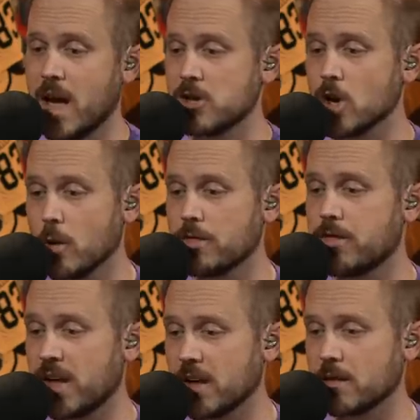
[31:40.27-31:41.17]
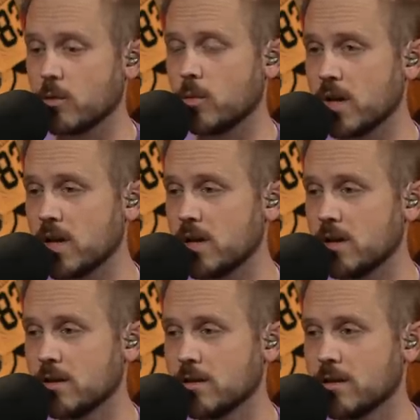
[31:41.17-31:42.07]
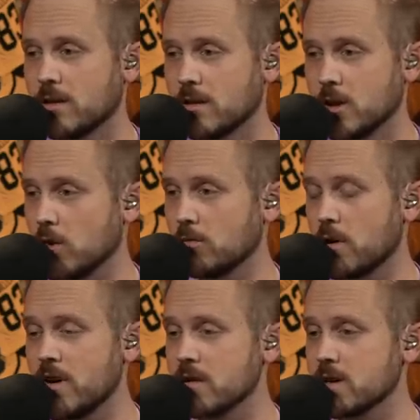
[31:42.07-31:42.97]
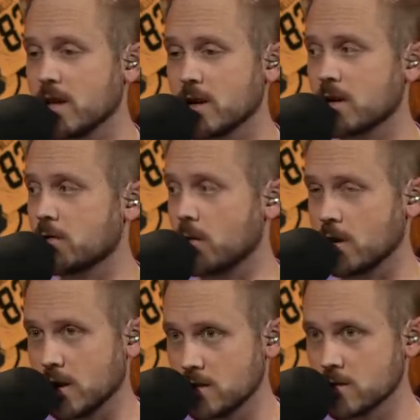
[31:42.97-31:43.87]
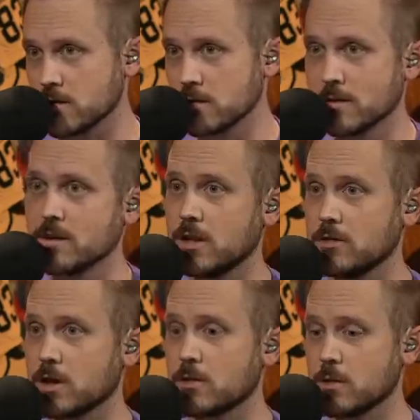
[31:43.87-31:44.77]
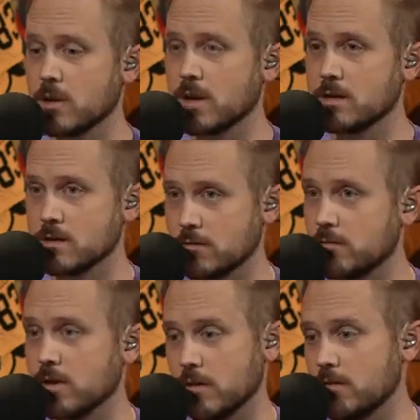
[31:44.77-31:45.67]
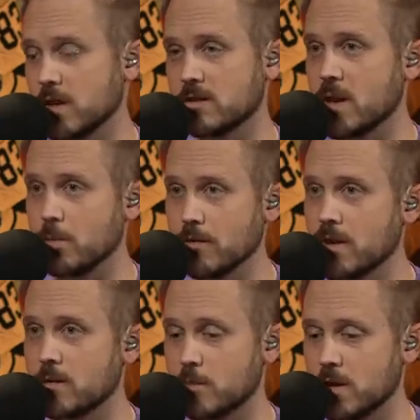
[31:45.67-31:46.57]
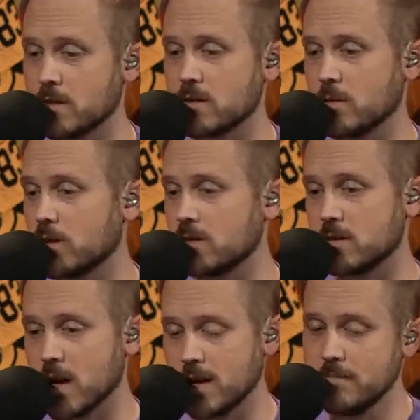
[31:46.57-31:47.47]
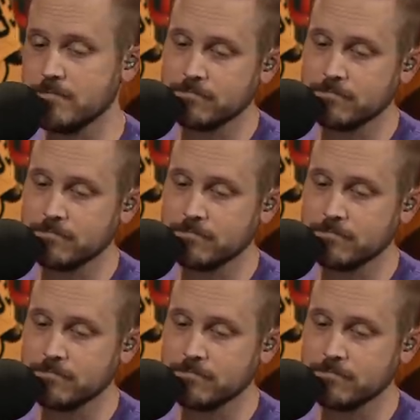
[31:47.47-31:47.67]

I don't think that we, you know, Rivera's not looking through our lens. He's looking through the lens of the example of Adrian Peterson and what he's done.